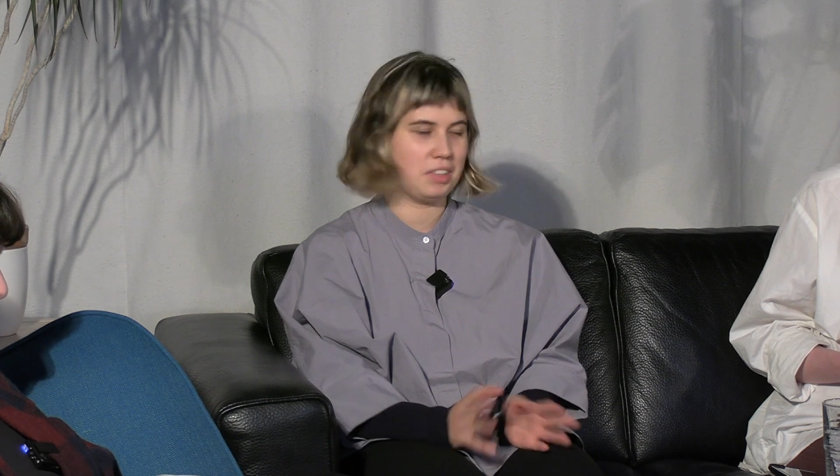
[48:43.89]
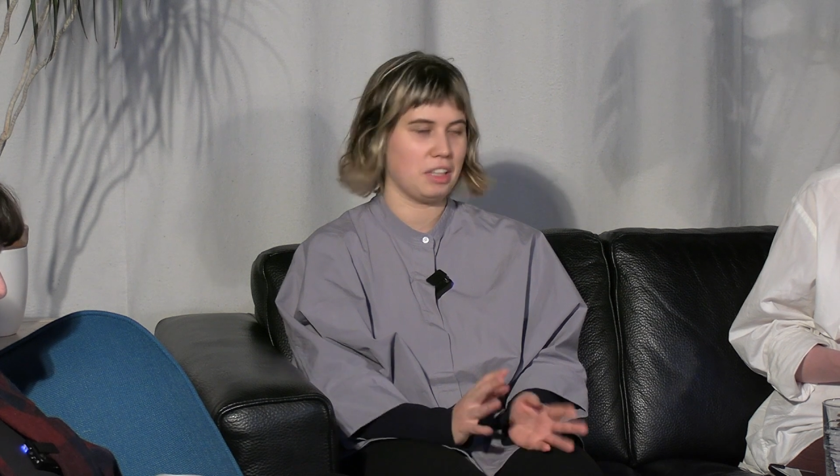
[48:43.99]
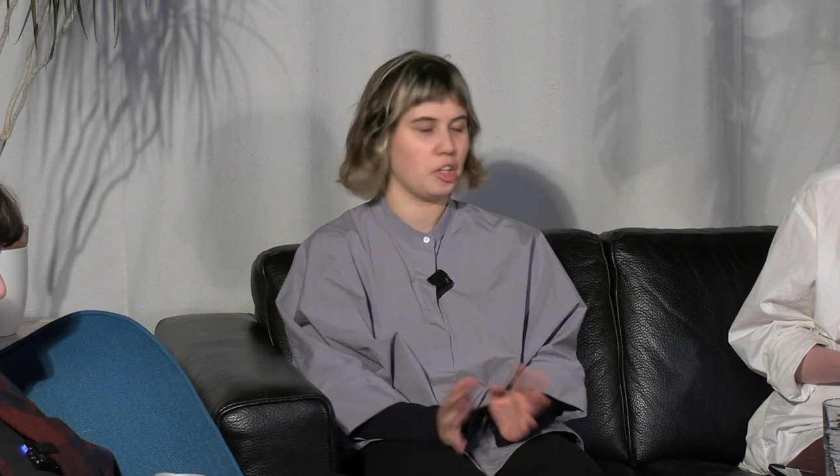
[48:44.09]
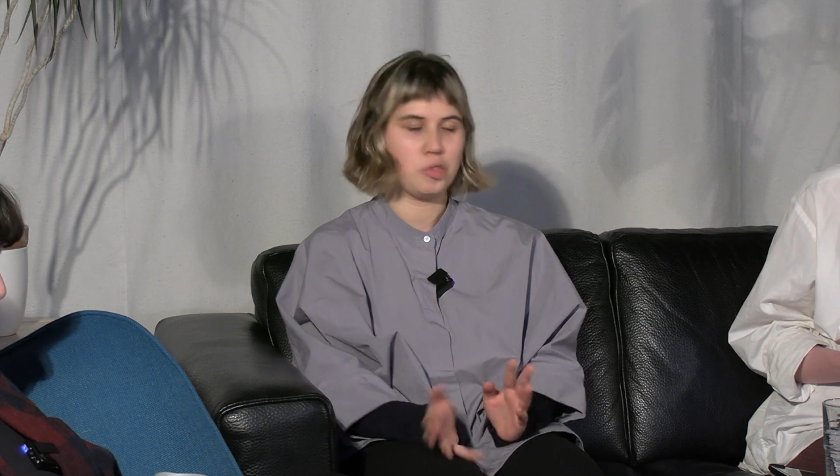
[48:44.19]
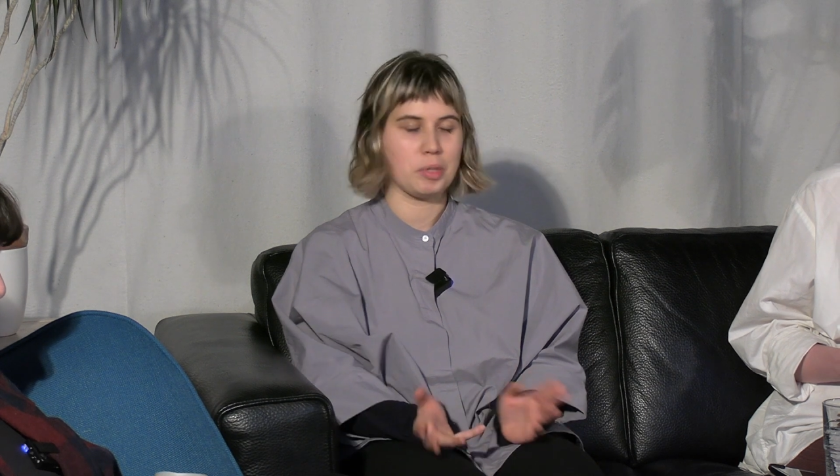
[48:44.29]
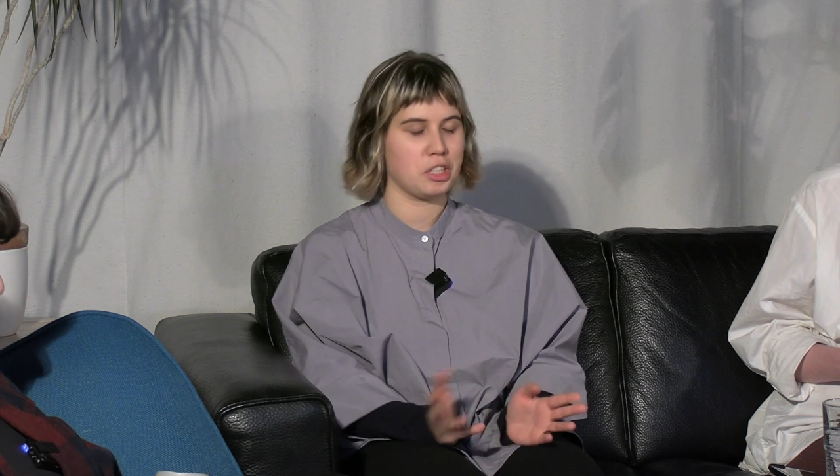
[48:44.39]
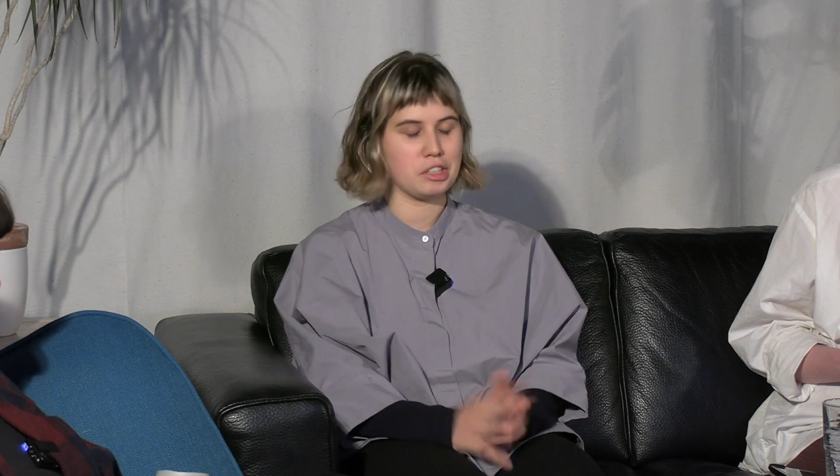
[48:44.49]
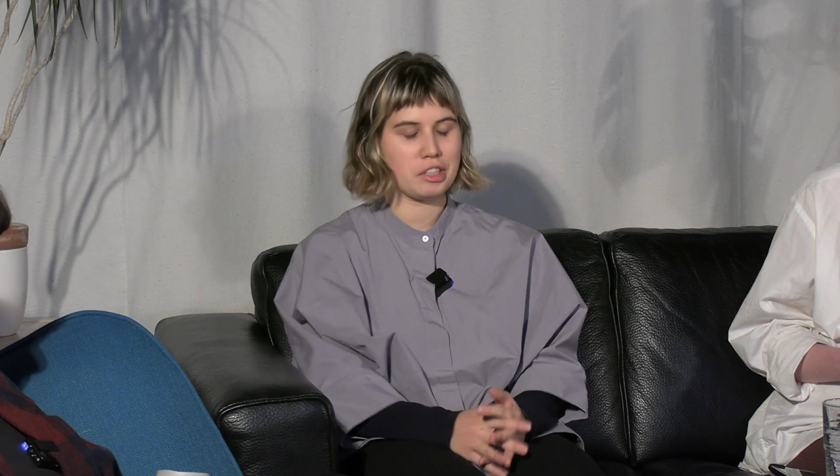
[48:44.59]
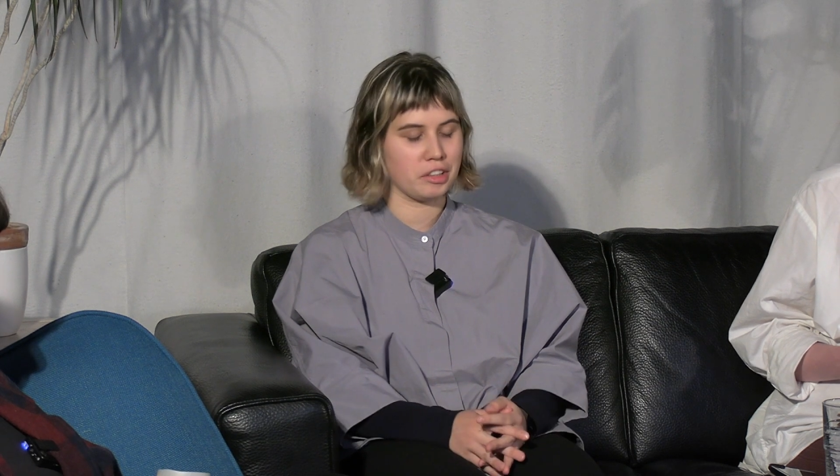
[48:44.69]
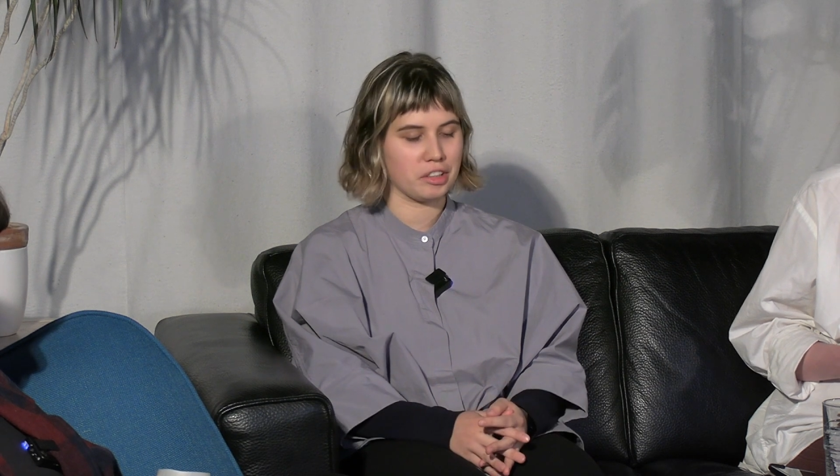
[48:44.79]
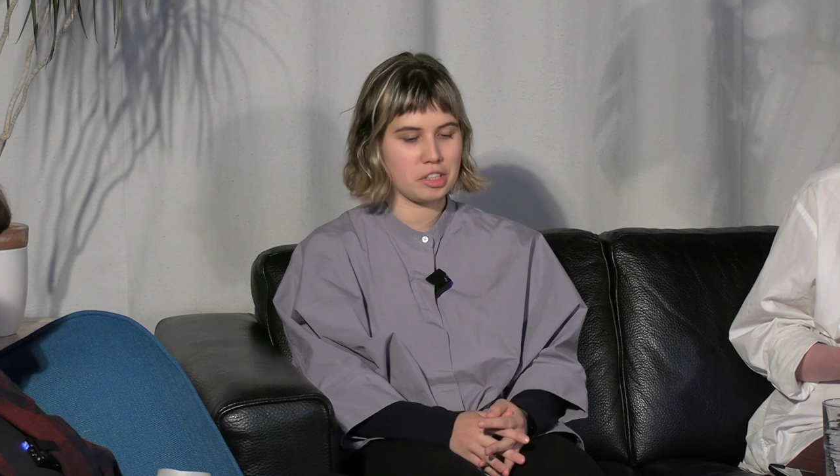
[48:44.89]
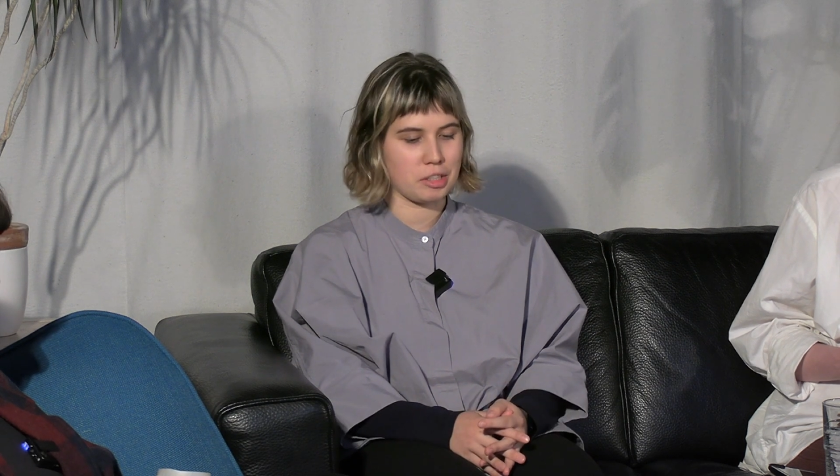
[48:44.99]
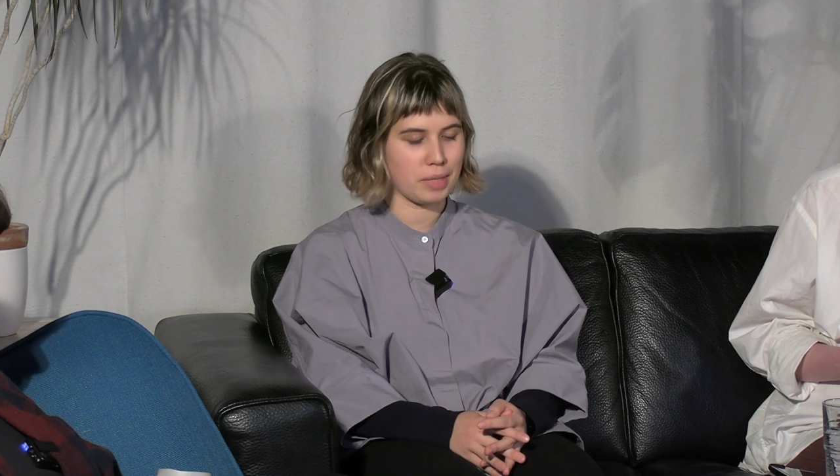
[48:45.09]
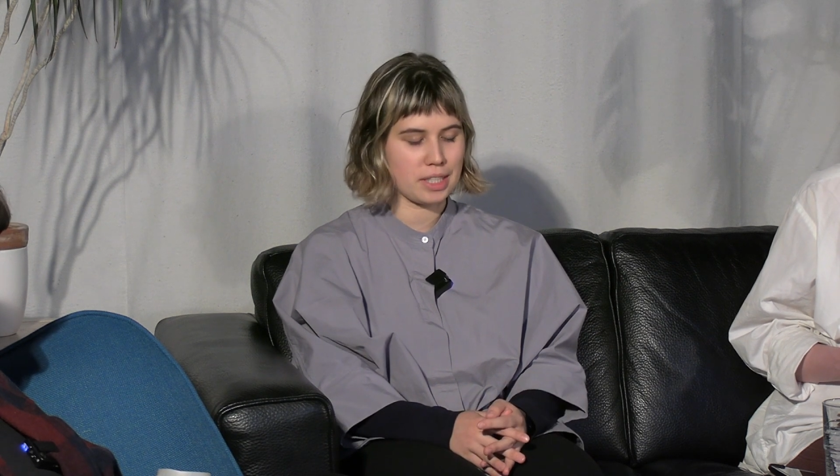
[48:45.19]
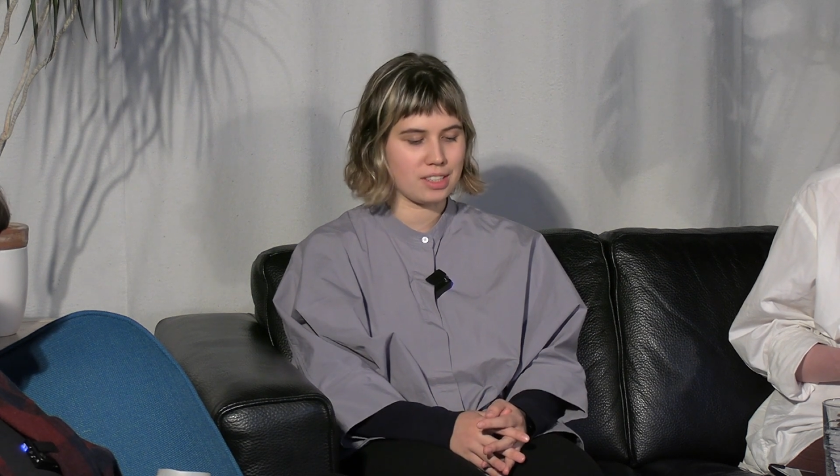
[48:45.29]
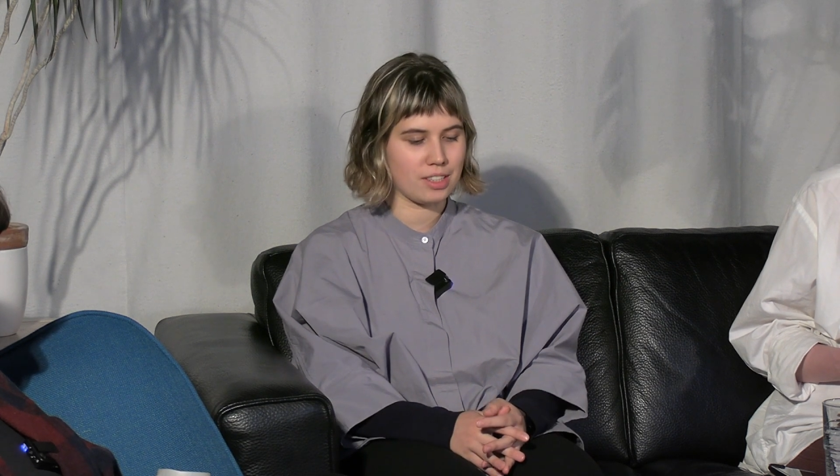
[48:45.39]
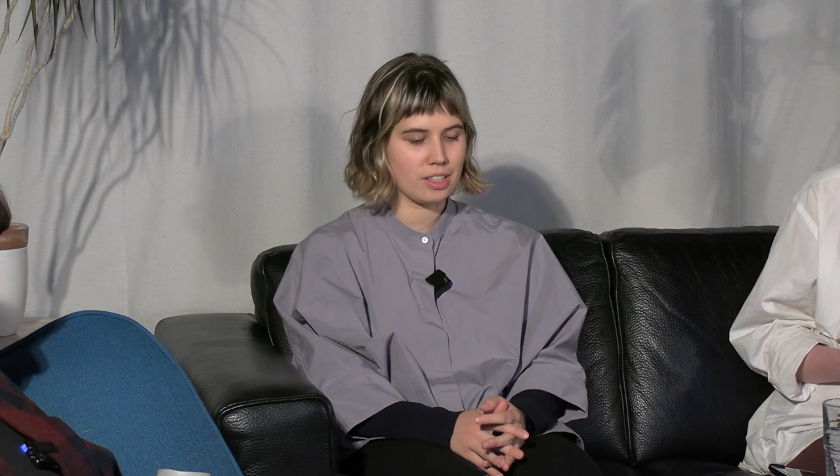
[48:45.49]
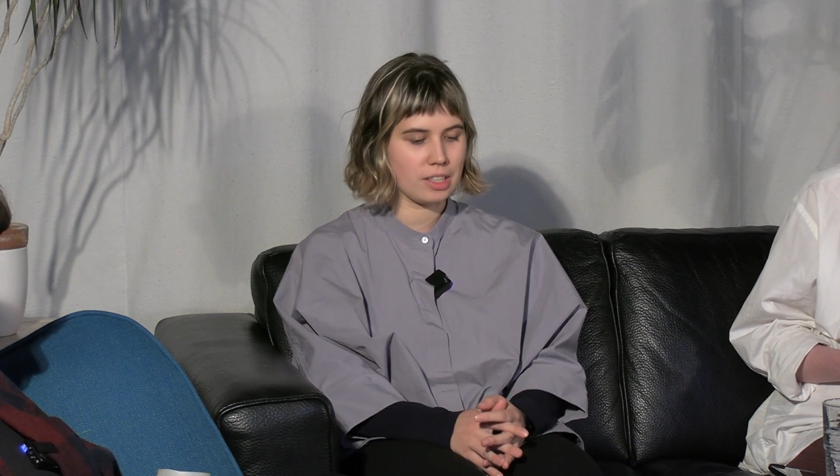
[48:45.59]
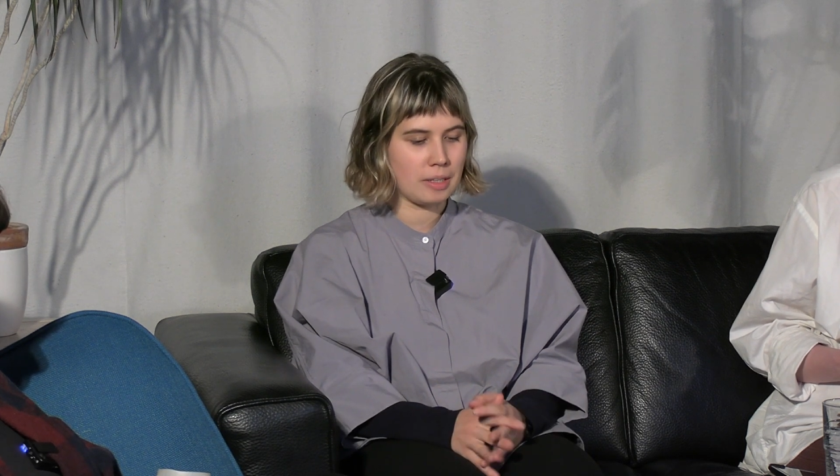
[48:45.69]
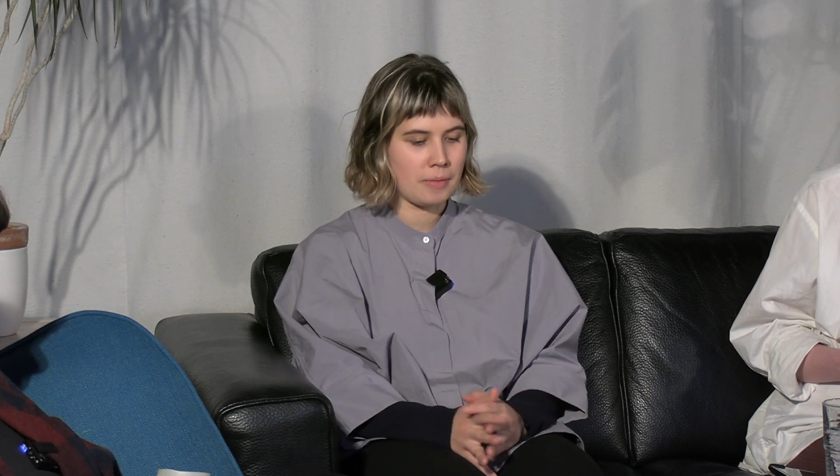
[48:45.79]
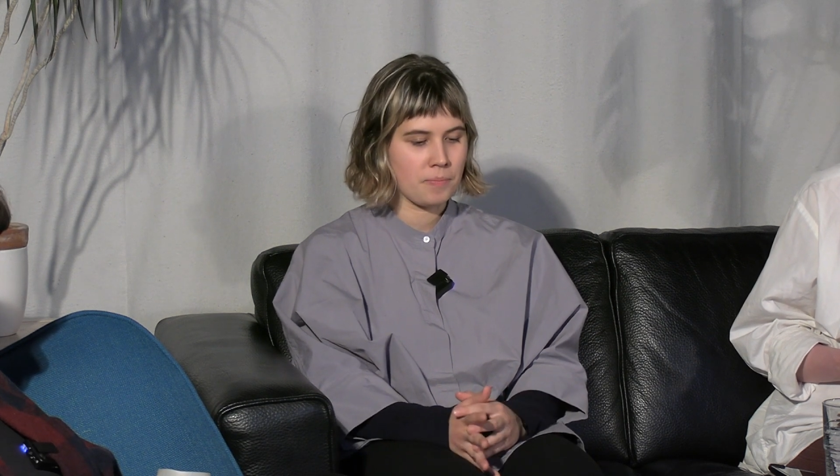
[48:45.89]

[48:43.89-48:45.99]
in each particular semester.